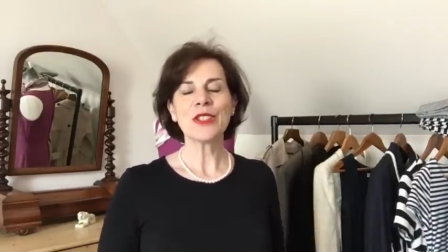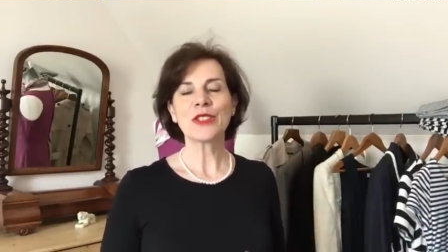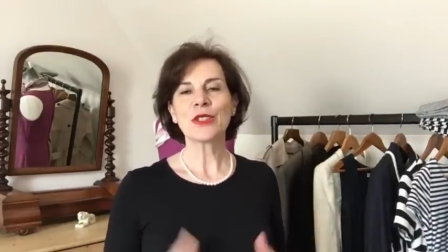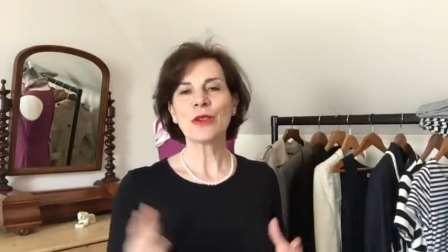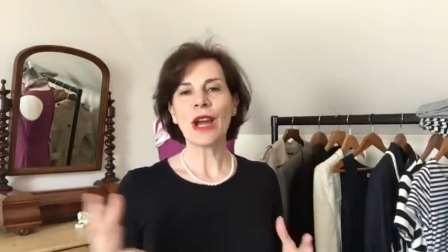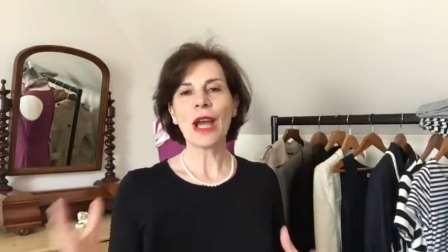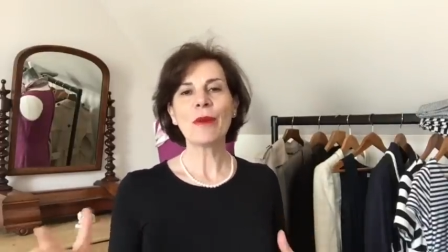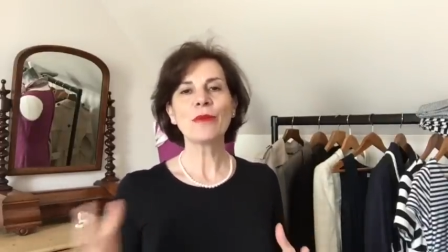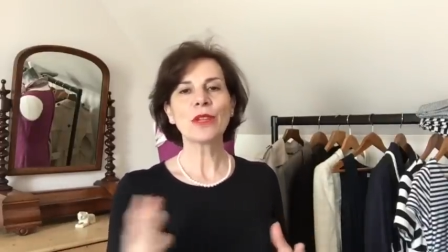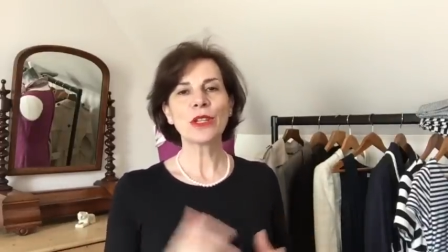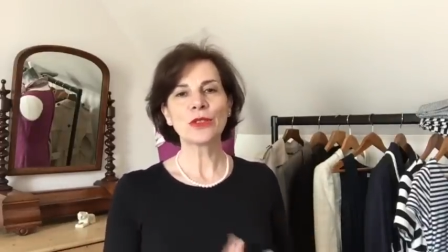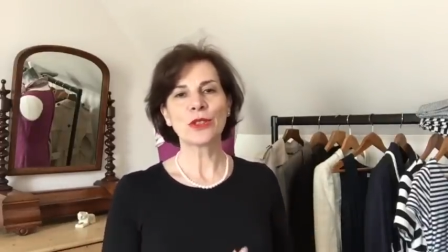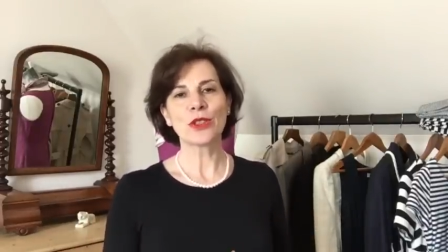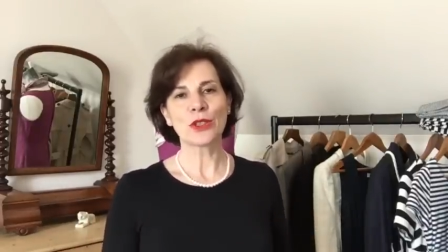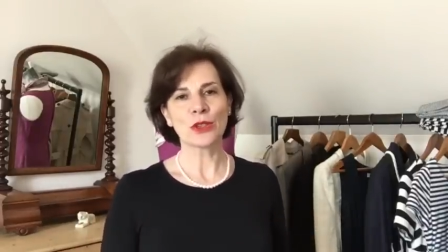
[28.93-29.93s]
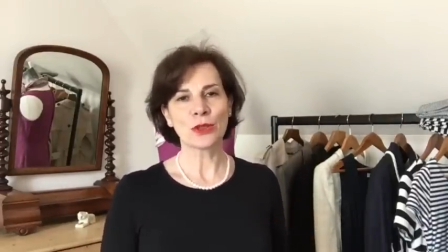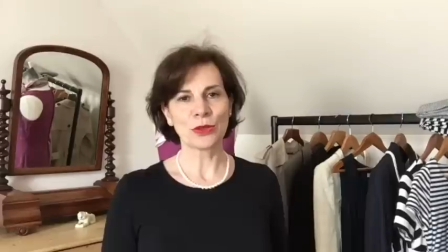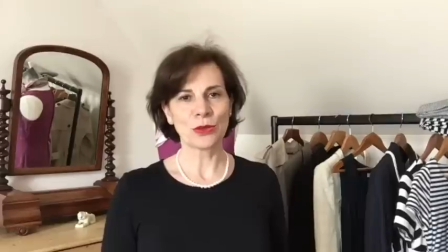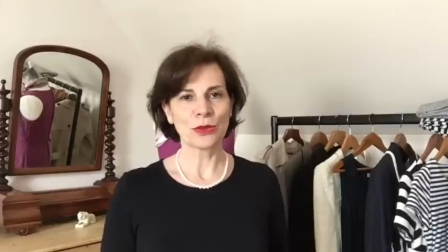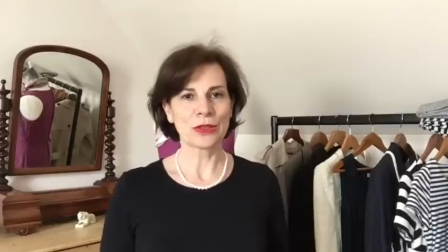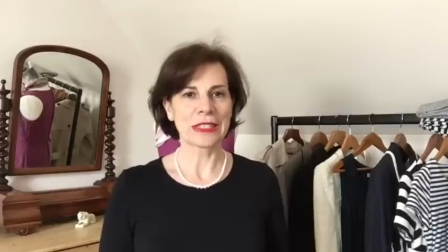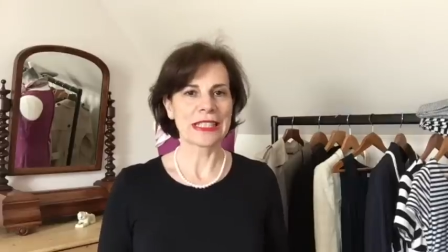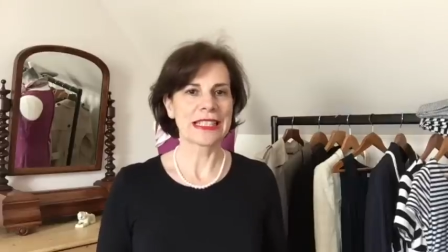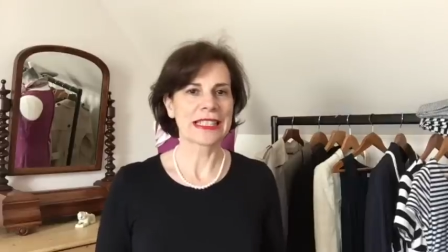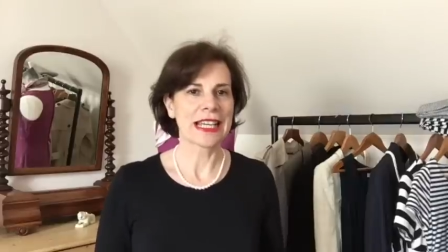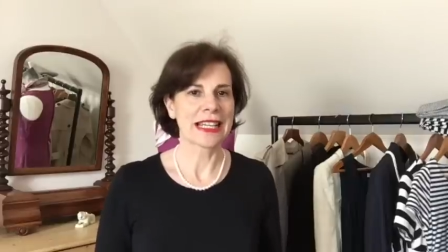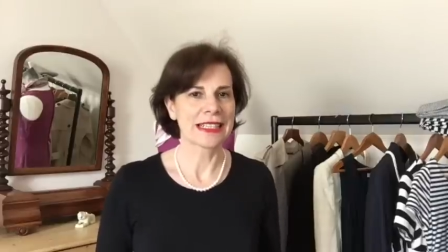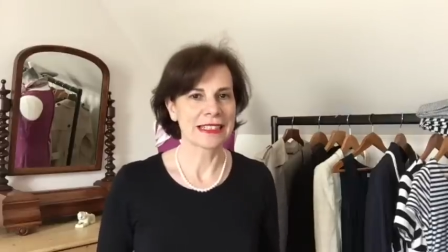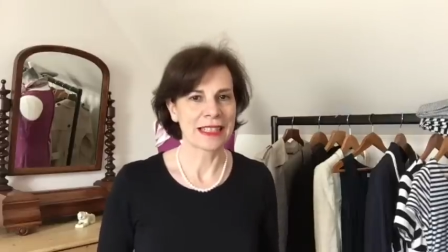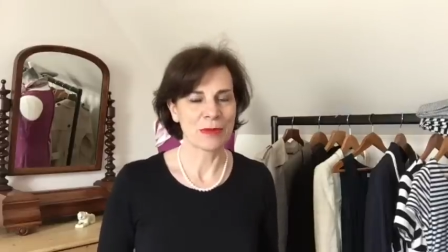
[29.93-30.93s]
So I'm going to show you these
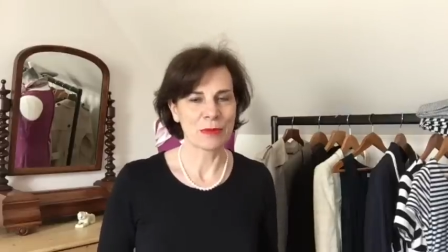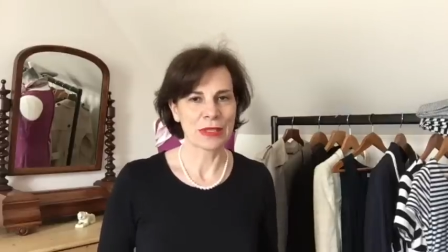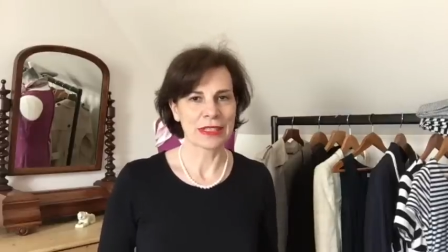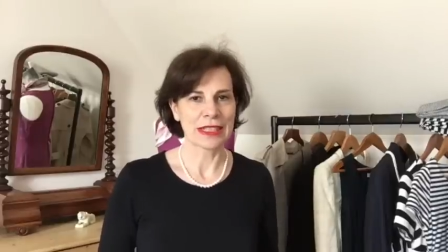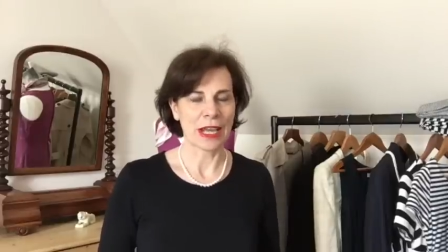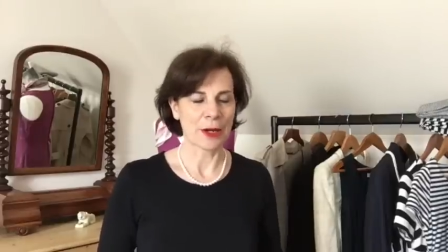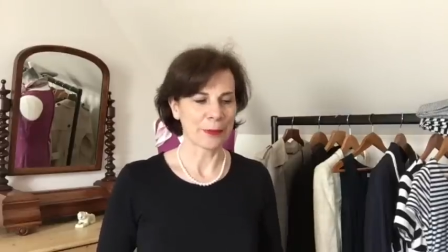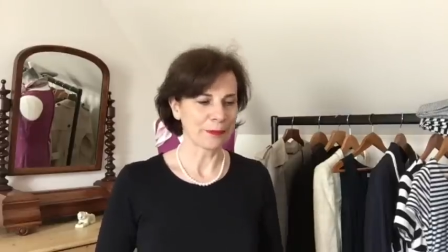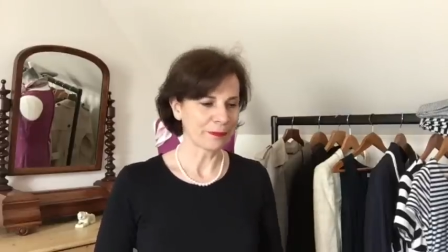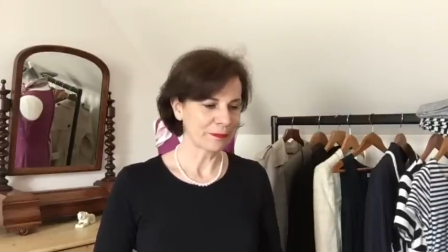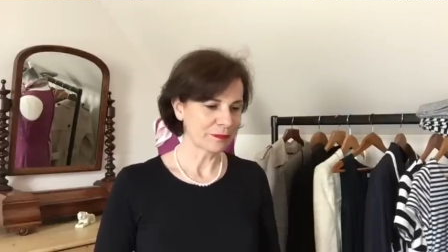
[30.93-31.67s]
items now.